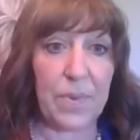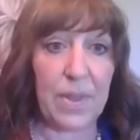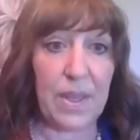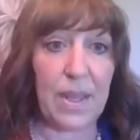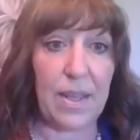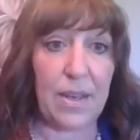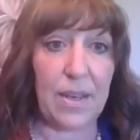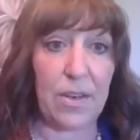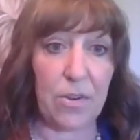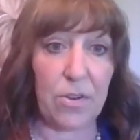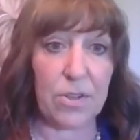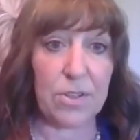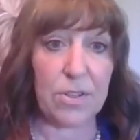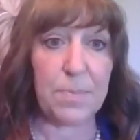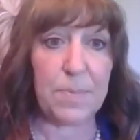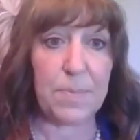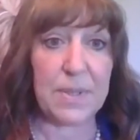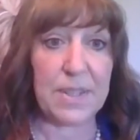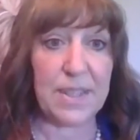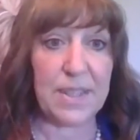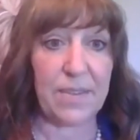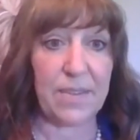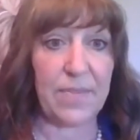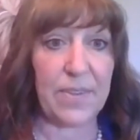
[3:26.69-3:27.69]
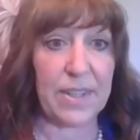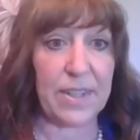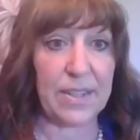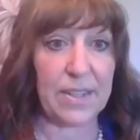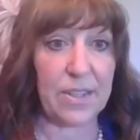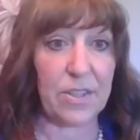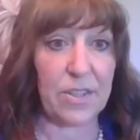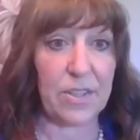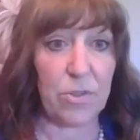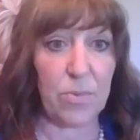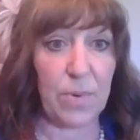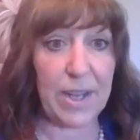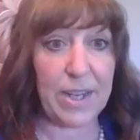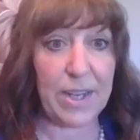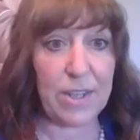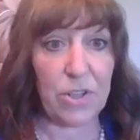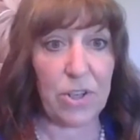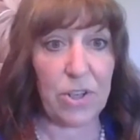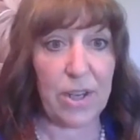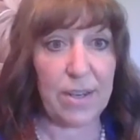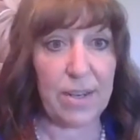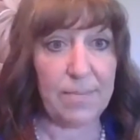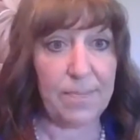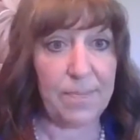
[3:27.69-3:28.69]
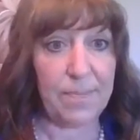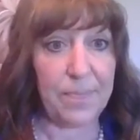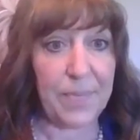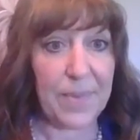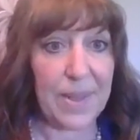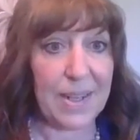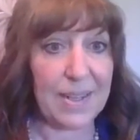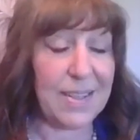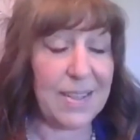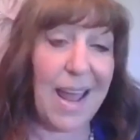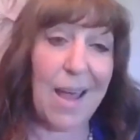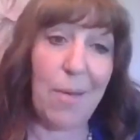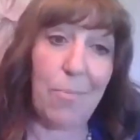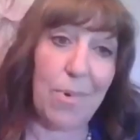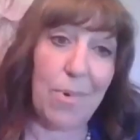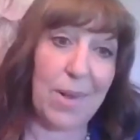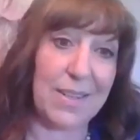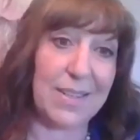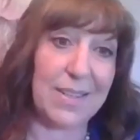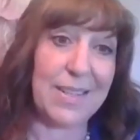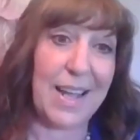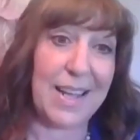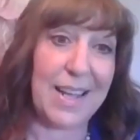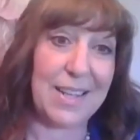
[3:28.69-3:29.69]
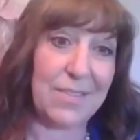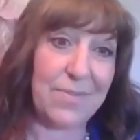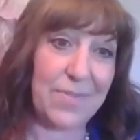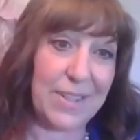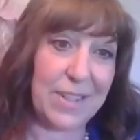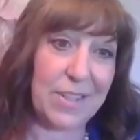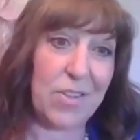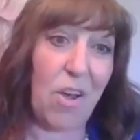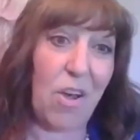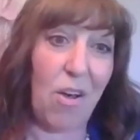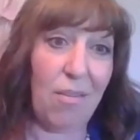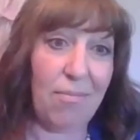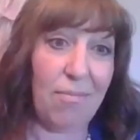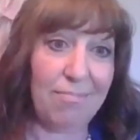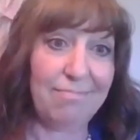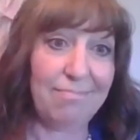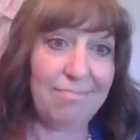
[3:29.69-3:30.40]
in your specific situation. It's not one size fits all.